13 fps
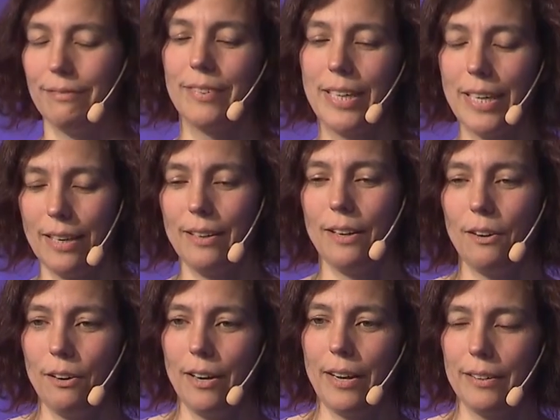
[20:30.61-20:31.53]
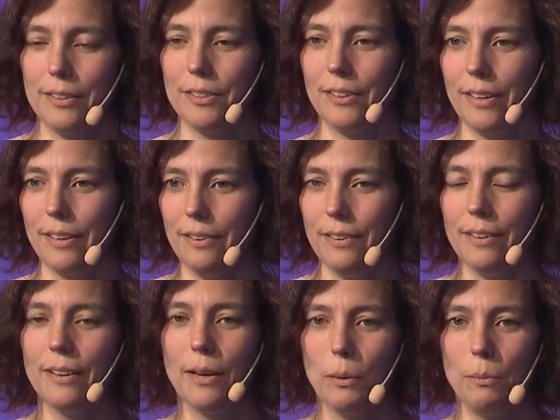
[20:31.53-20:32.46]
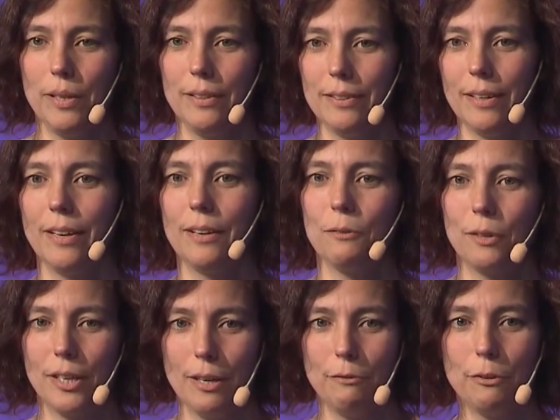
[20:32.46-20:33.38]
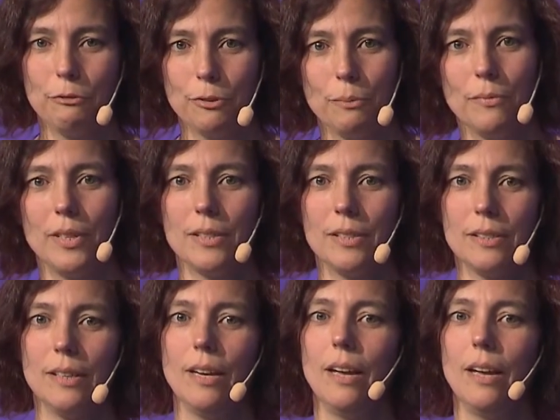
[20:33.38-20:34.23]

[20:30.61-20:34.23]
get our act together a bit and recover from this.